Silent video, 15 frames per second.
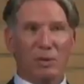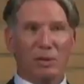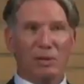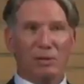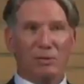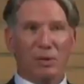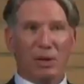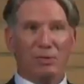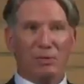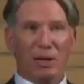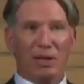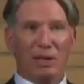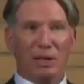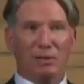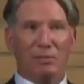if
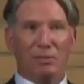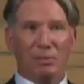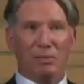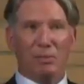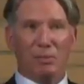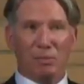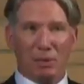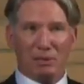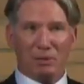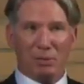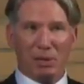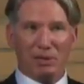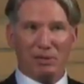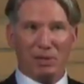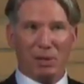I can pitch
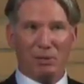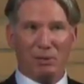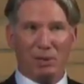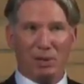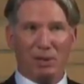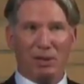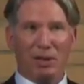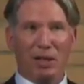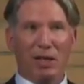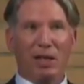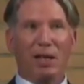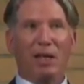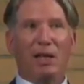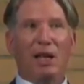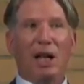myself here,
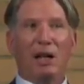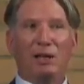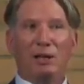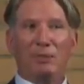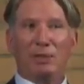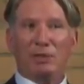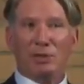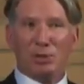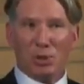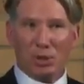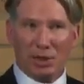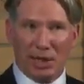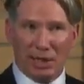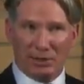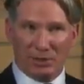I'll give you the
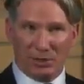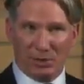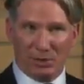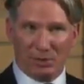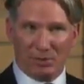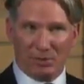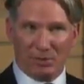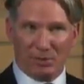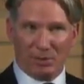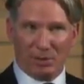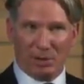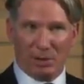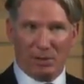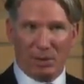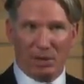short answer
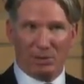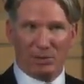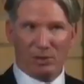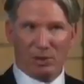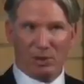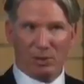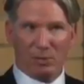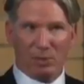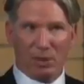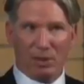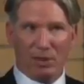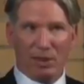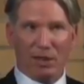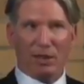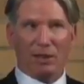about sugar,
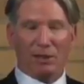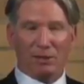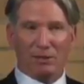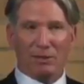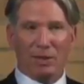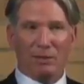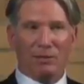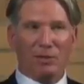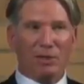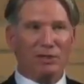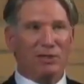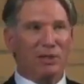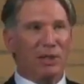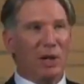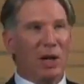but if the
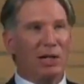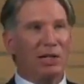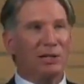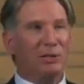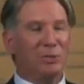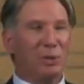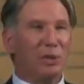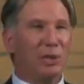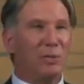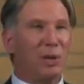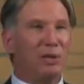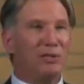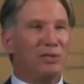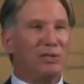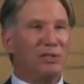listening audience really
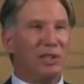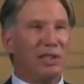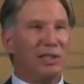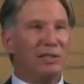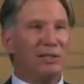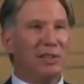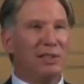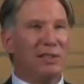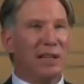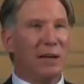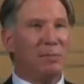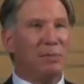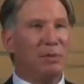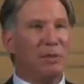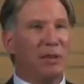wants to see this in
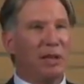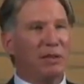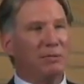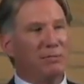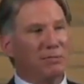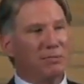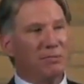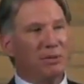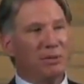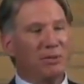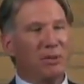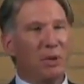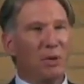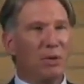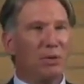depth, then
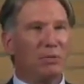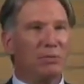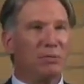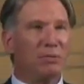just go to